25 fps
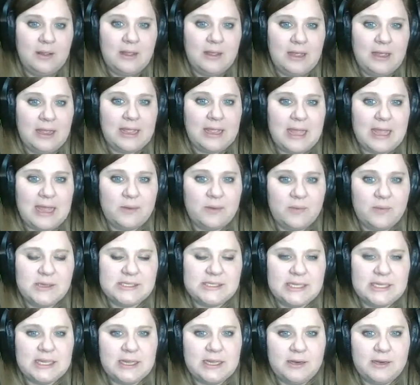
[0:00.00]
Again, we
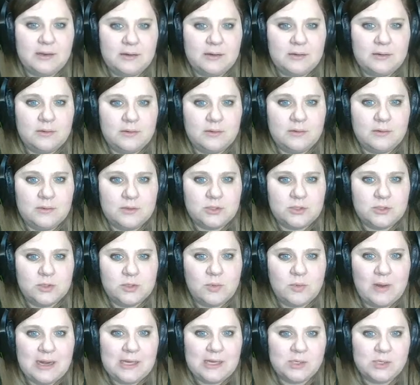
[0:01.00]
did
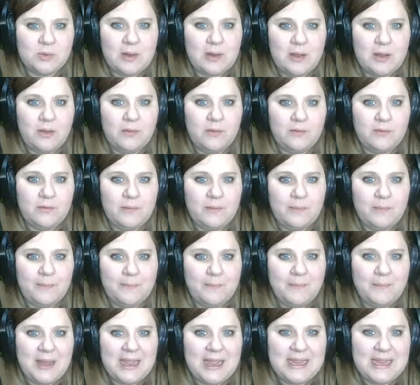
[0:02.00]
2012
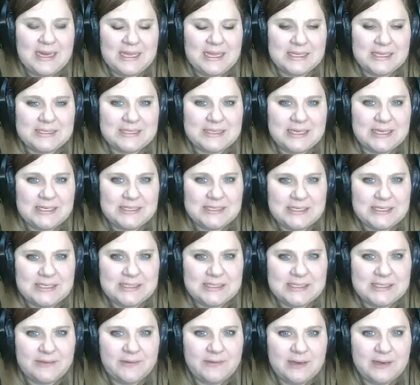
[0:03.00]
minus
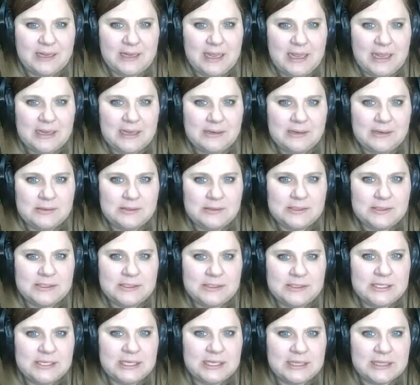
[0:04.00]
1978
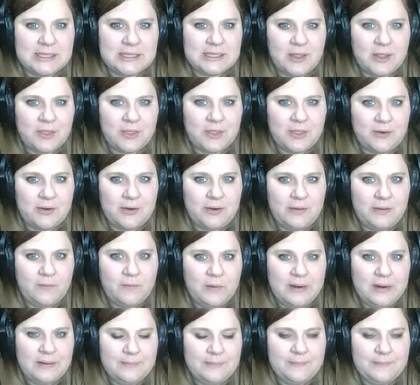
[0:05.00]
to get that 34.
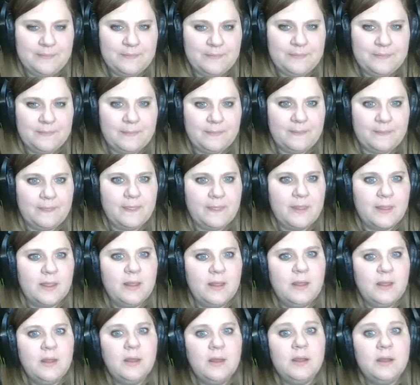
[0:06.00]

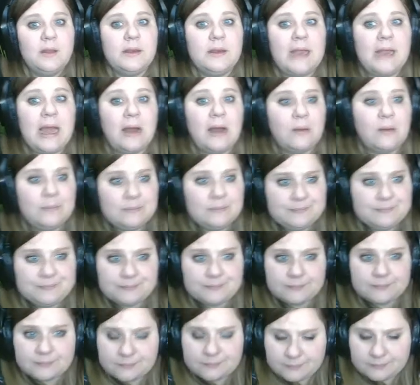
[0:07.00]
Now,
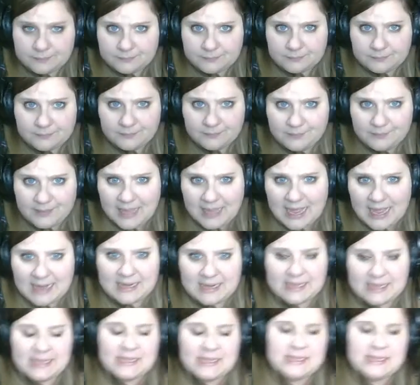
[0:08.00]
that
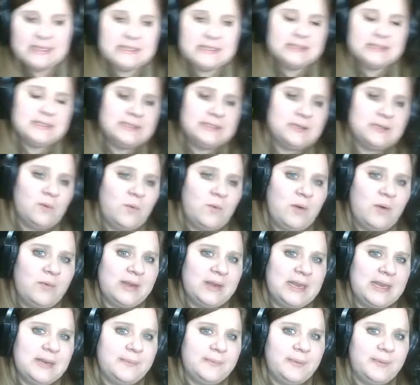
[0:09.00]
is what we
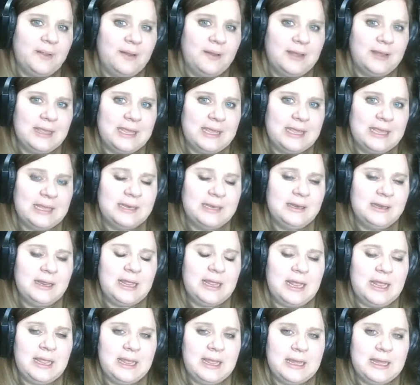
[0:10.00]
need to plug in,
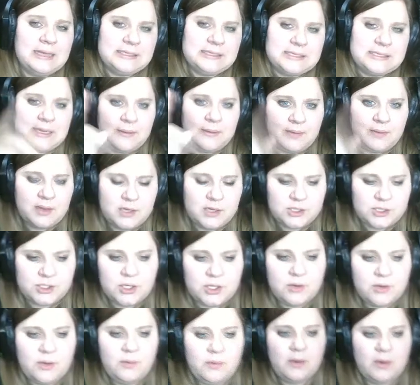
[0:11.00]
and I'm going to show
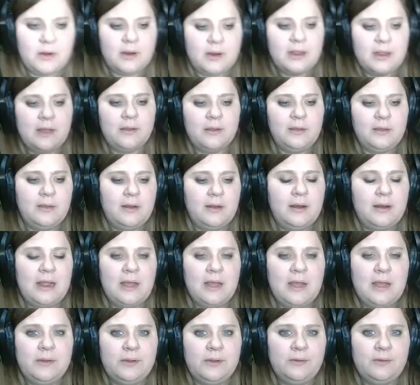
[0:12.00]
you on our calculator how
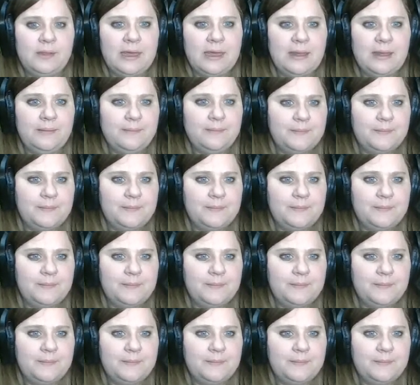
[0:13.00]
we do that.